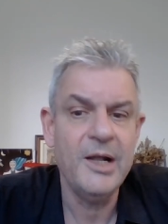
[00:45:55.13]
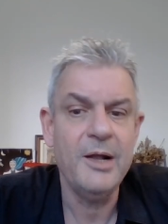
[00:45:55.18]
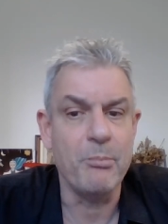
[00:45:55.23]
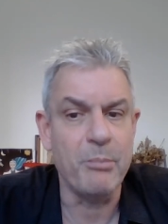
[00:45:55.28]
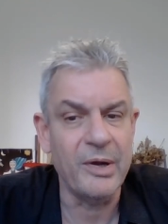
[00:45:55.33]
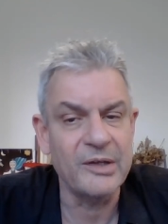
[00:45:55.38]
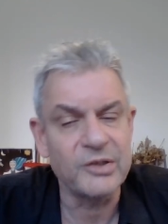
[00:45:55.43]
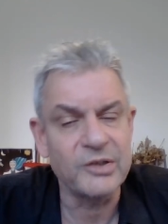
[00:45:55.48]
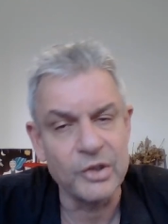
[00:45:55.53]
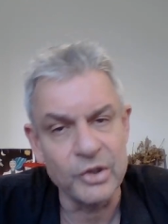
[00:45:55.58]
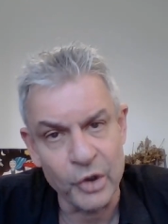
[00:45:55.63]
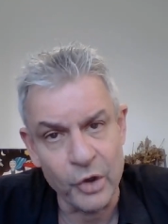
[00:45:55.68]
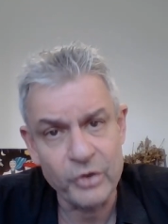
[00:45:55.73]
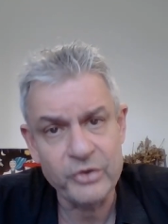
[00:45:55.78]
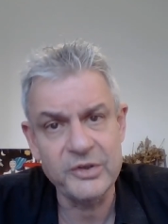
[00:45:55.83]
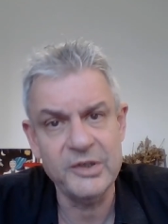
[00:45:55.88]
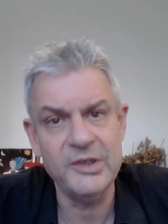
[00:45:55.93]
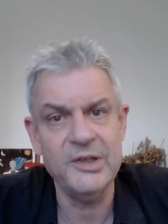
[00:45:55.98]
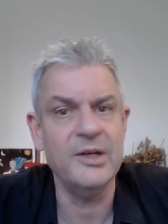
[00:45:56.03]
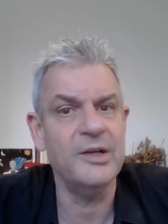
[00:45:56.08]
but
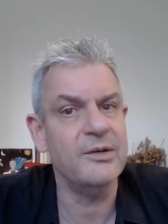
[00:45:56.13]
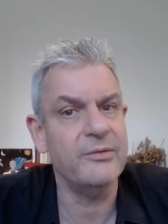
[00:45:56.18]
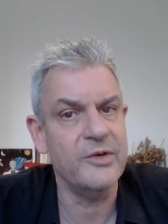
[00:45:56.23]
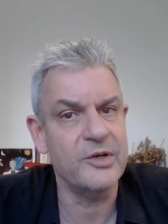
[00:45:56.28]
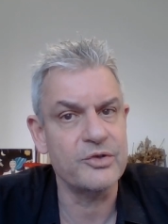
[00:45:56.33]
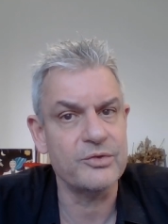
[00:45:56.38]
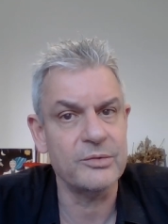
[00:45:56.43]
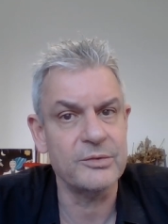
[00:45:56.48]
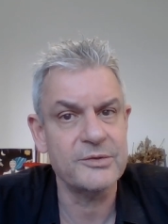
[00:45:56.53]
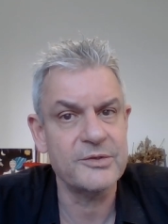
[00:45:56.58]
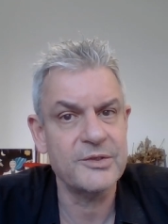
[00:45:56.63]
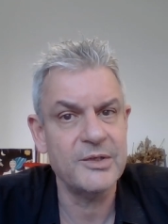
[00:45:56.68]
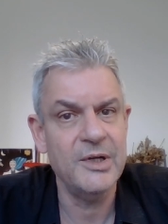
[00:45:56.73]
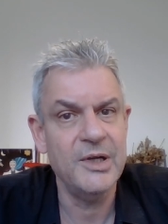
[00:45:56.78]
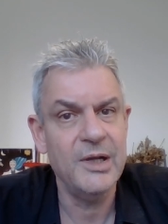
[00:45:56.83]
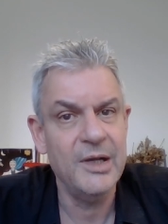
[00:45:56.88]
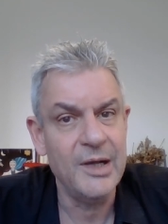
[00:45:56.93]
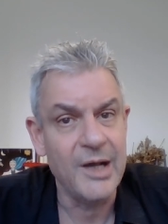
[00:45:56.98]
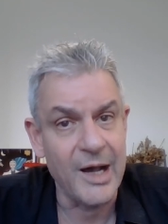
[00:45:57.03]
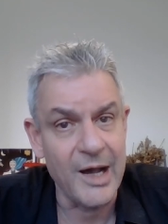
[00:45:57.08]
not in individuals
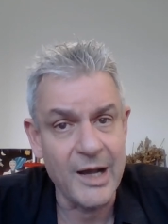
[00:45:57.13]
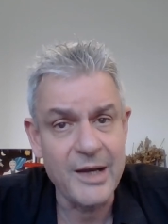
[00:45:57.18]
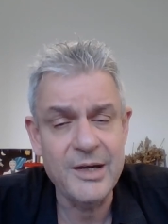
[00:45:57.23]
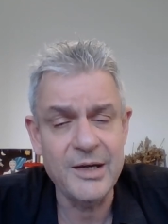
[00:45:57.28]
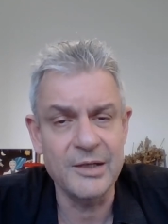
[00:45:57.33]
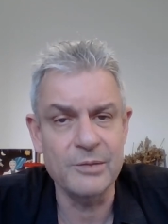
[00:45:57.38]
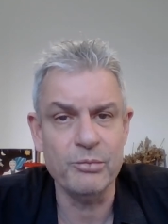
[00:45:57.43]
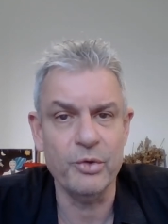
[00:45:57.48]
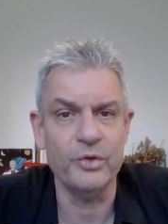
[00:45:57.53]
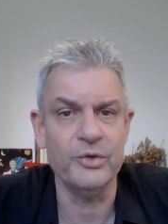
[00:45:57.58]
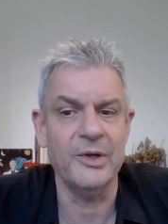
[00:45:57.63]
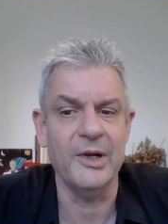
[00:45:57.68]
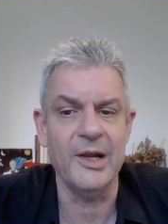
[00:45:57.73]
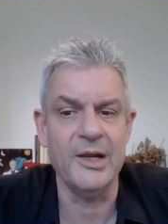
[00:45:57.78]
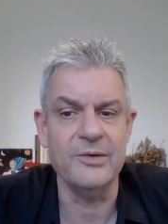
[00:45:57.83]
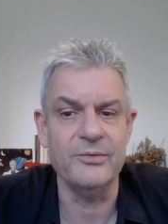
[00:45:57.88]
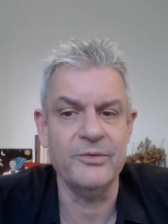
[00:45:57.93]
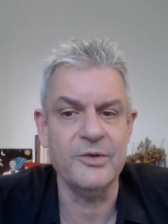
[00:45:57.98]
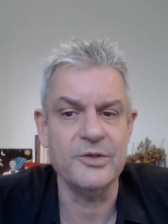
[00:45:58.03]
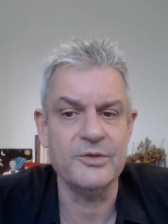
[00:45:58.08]
high in
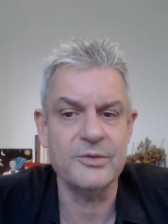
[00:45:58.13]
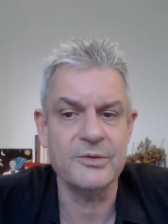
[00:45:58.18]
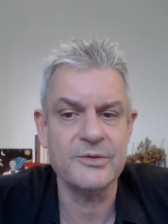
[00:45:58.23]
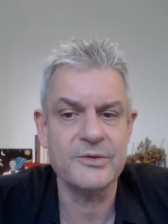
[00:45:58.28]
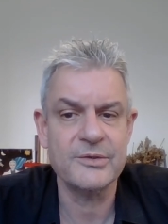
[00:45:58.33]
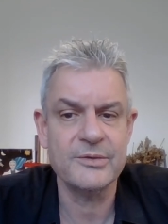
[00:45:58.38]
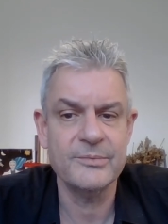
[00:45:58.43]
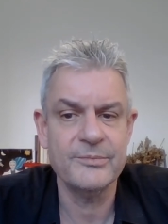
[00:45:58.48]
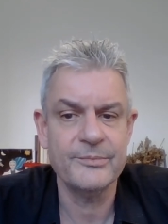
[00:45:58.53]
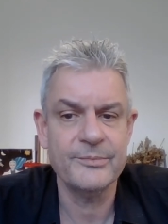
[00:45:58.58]
borderline features.